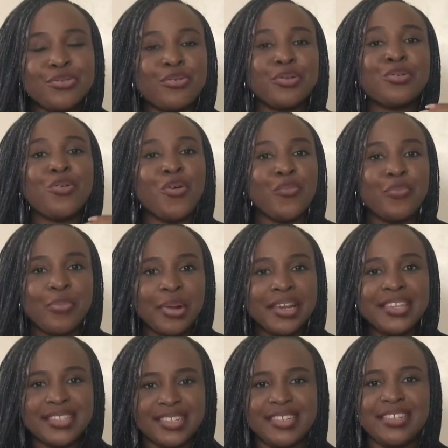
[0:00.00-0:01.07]
God
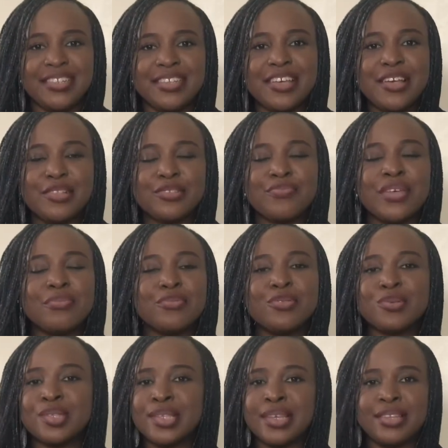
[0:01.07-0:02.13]
completely to be able
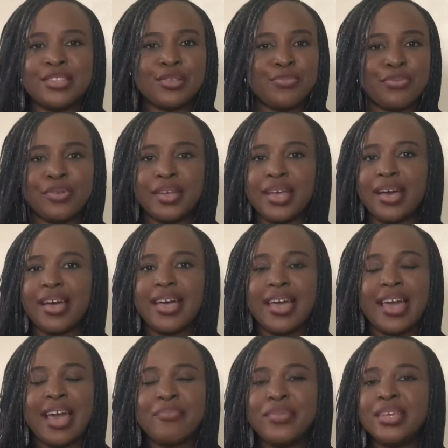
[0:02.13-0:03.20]
to say this prayer.
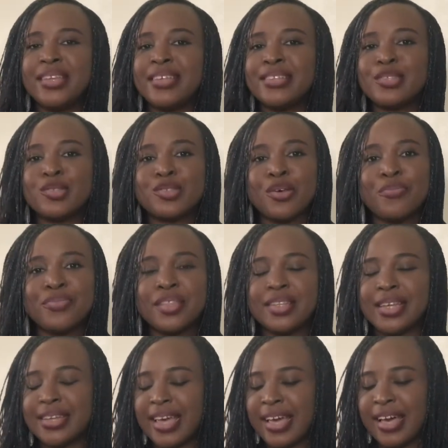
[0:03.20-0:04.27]
I mean, it's something
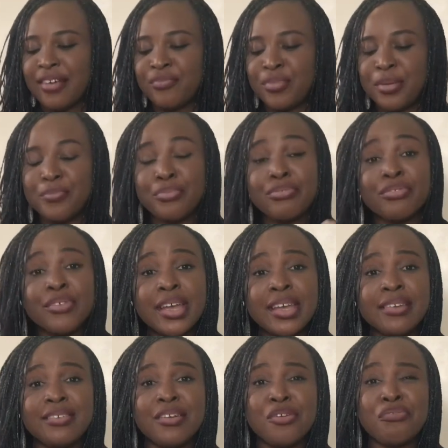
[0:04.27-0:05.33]
that I have been
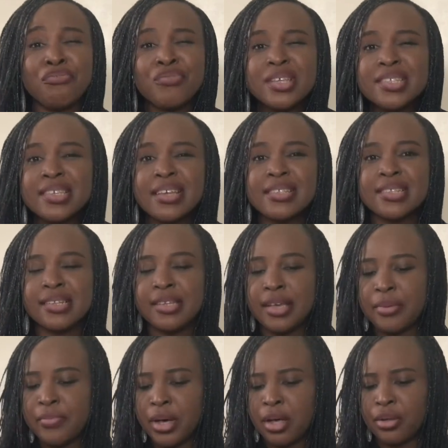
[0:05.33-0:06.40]
praying recently
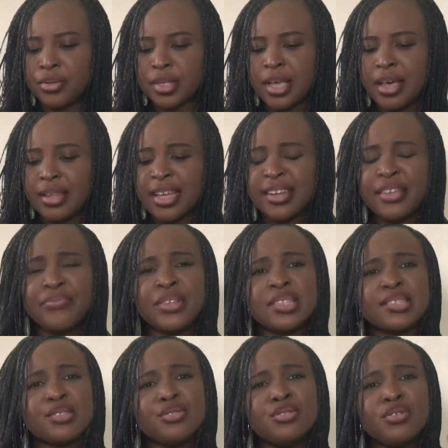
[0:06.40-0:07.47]
about. That if
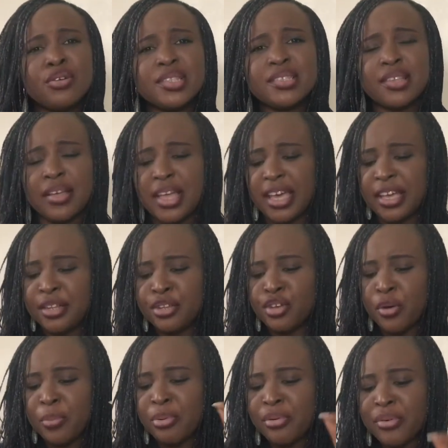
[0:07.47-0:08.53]
it's not in
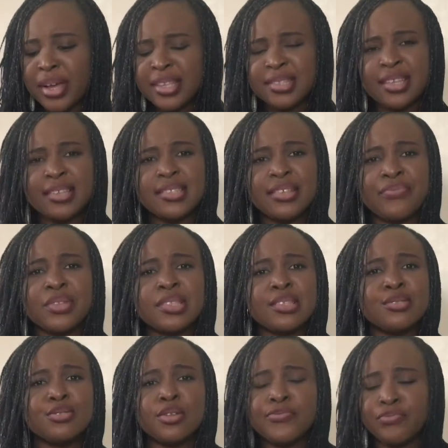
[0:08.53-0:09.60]
your presence, if it is
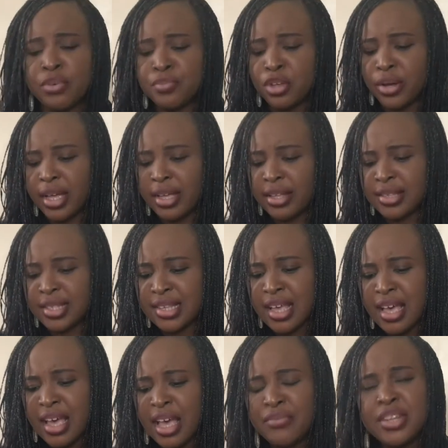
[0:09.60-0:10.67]
not from your hands,
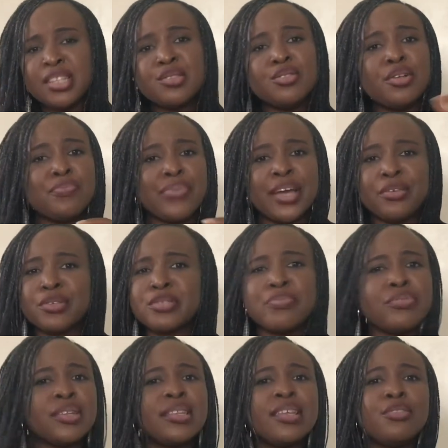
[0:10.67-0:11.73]
if it is not by your
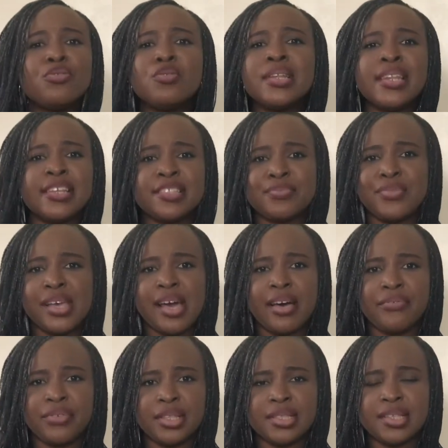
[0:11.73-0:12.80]
spirit, then don't let me
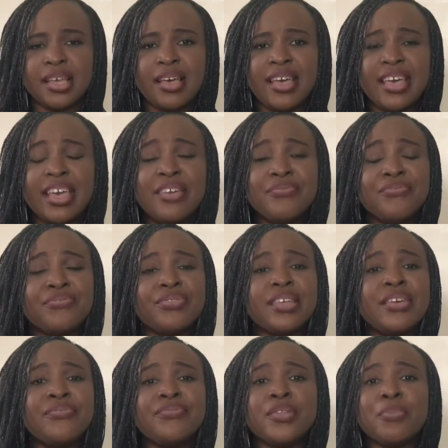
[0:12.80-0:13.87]
have it. If
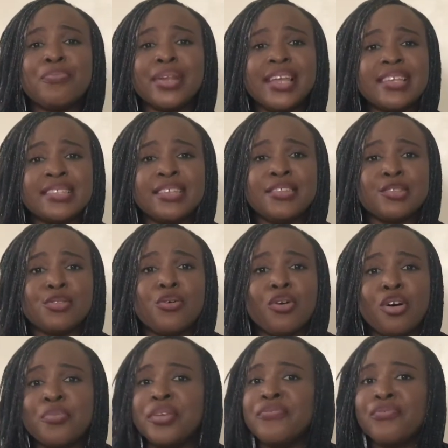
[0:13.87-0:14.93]
if the blessing is not
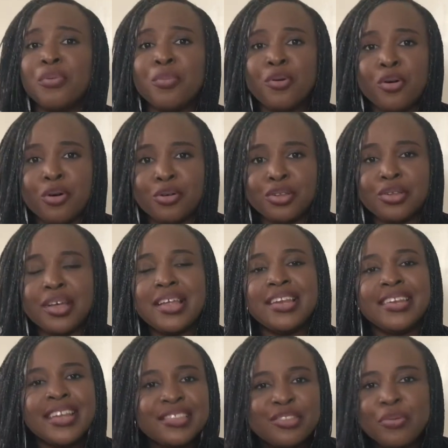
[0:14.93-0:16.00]
coming from God,
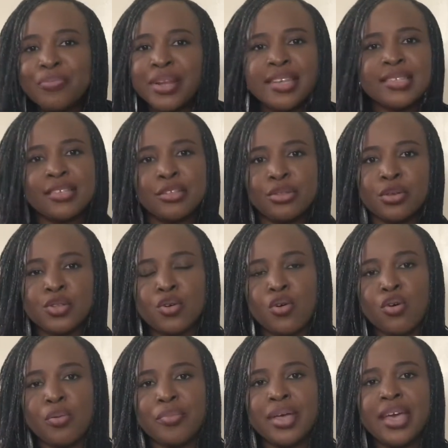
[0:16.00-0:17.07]
let the blessing not
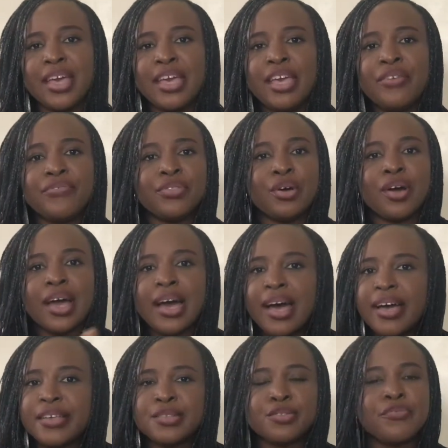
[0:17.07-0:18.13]
come. If the
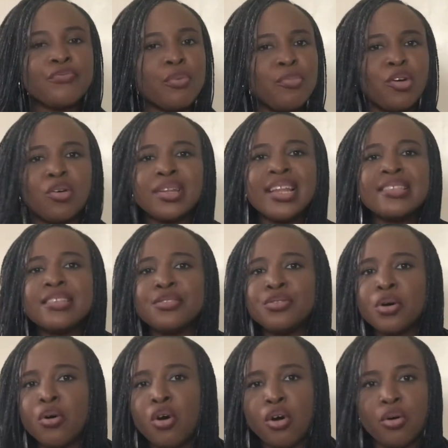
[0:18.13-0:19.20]
car is not from God, let it
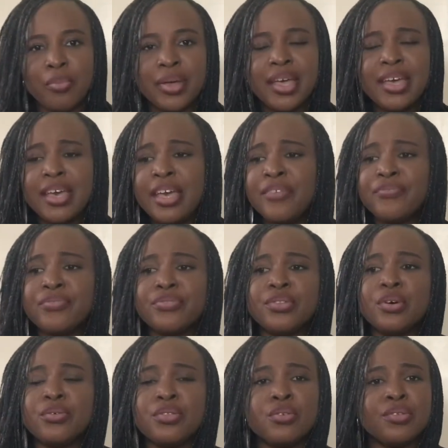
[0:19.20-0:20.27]
not come. If
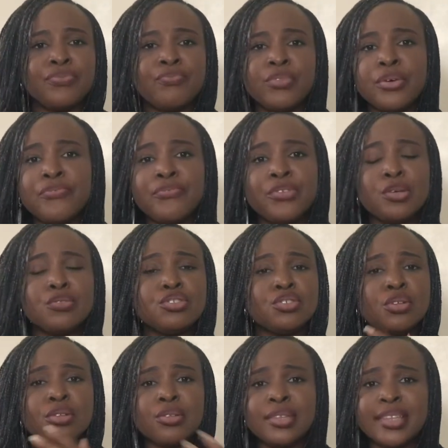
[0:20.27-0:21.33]
the, the, the
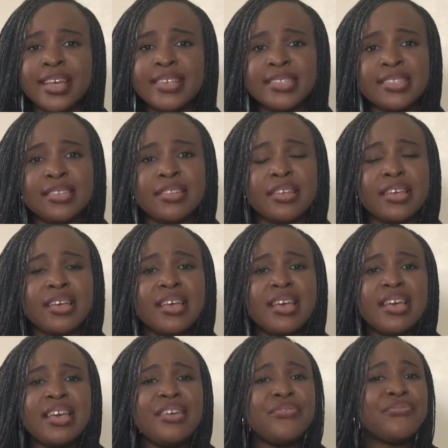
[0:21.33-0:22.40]
future, the destiny,
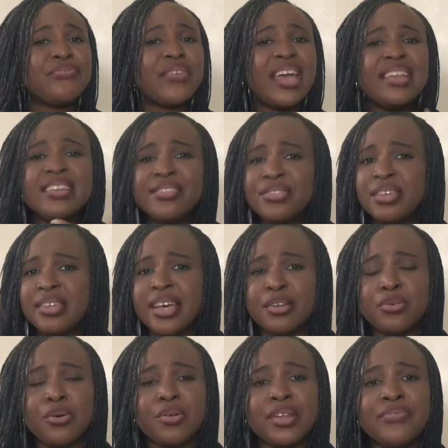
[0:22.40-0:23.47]
if anything at
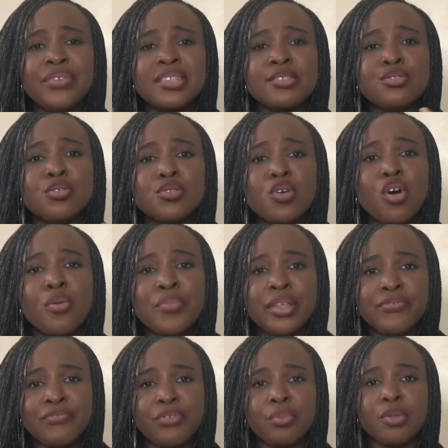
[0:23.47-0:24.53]
all, if it is not
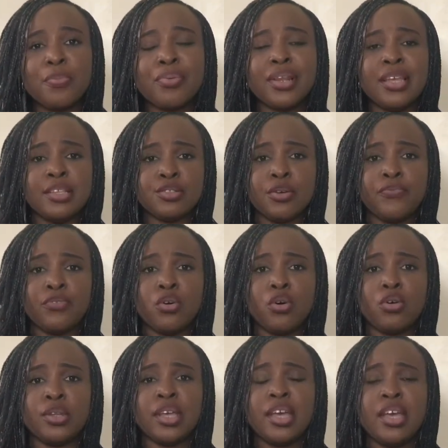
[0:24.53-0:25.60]
coming from the place of
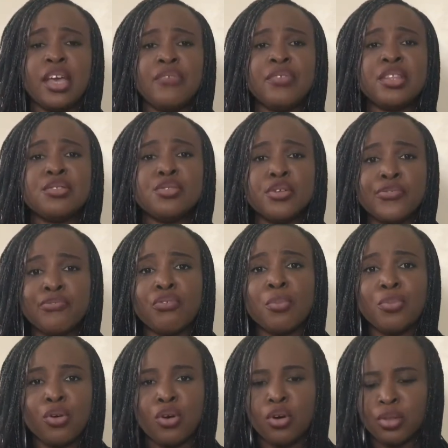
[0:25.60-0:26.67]
God, if it is not
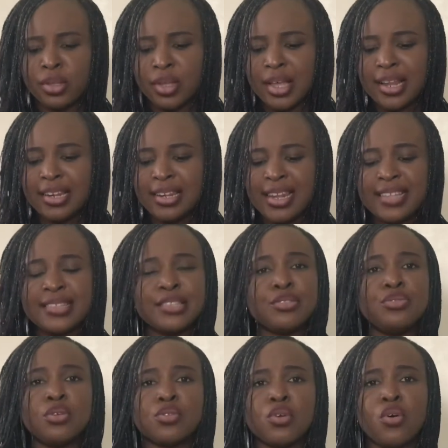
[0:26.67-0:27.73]
from God, let it
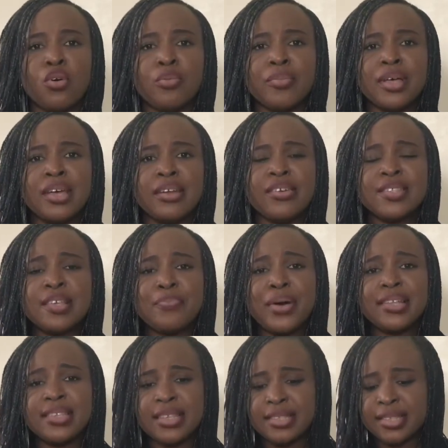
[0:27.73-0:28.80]
not come. There is a
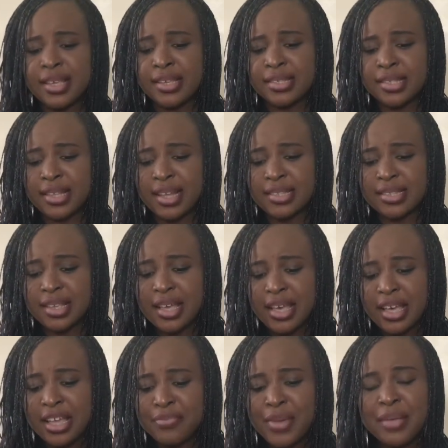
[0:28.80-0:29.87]
part he says that
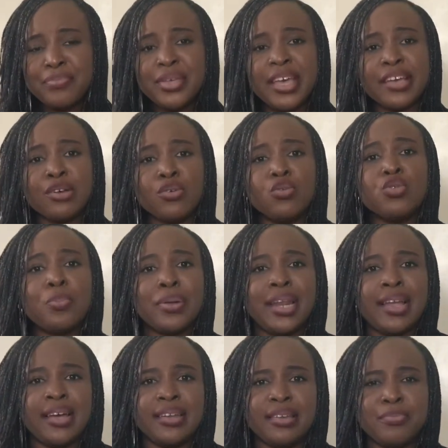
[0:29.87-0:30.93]
it might be a good
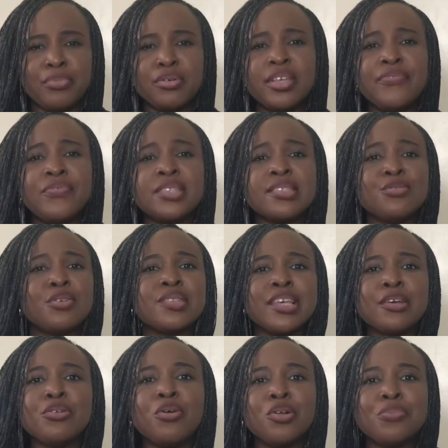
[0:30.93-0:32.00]
plan, but if it's not
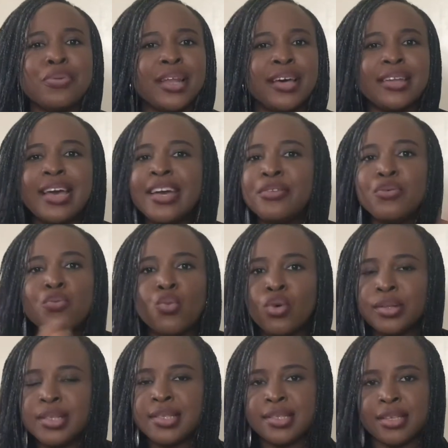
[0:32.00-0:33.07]
a God plan, I don't
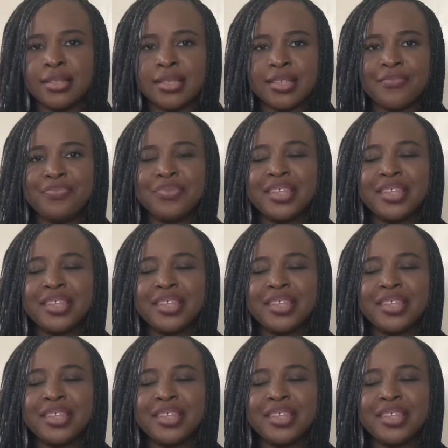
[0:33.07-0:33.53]
want it.